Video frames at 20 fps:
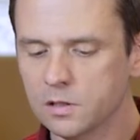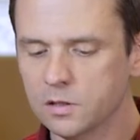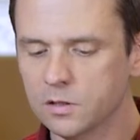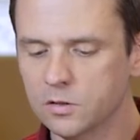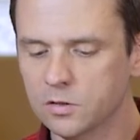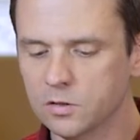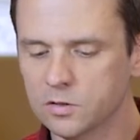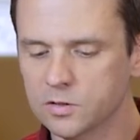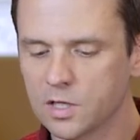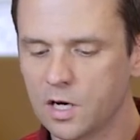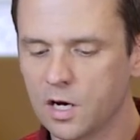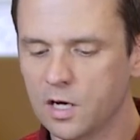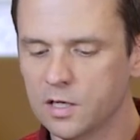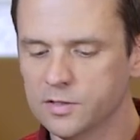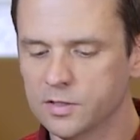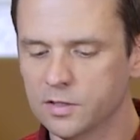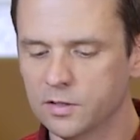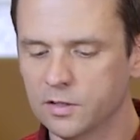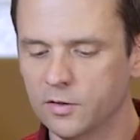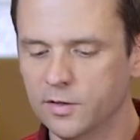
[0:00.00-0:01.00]
Google's
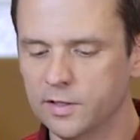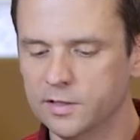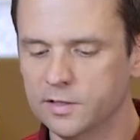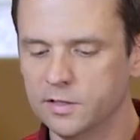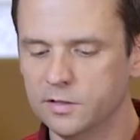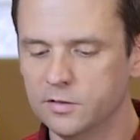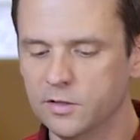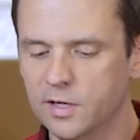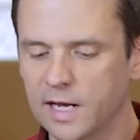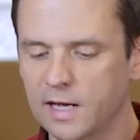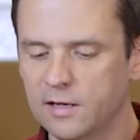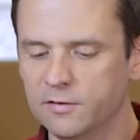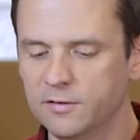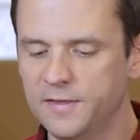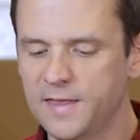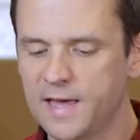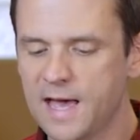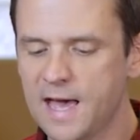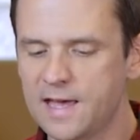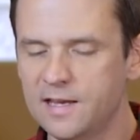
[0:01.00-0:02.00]
also going to count
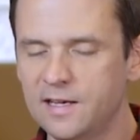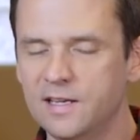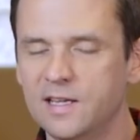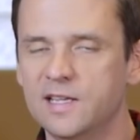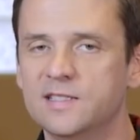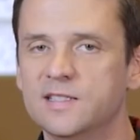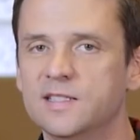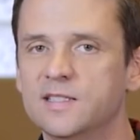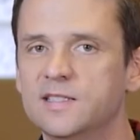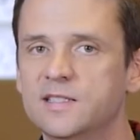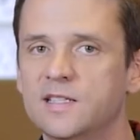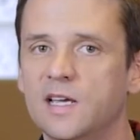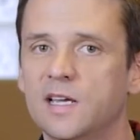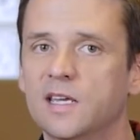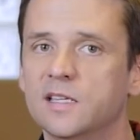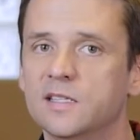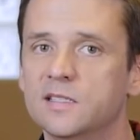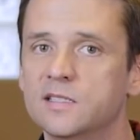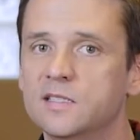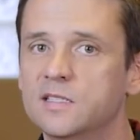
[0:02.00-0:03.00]
that as a
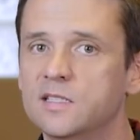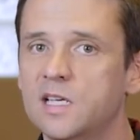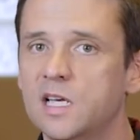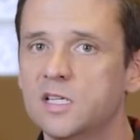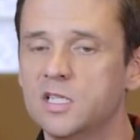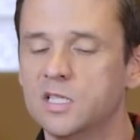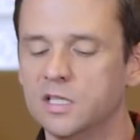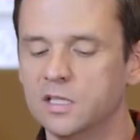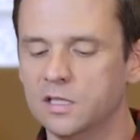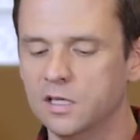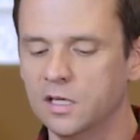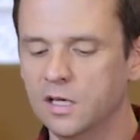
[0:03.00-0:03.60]
second session.